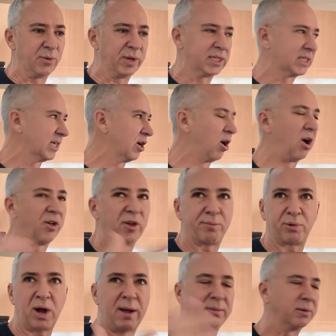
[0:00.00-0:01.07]
We see all the
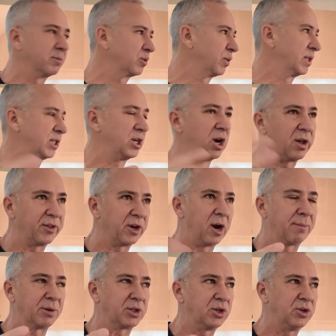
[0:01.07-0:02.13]
problems, we see all the
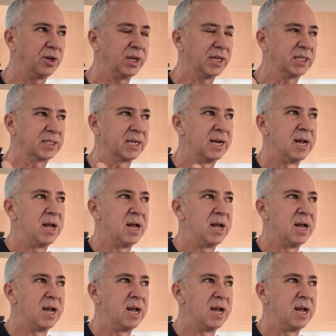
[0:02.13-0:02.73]
opportunities,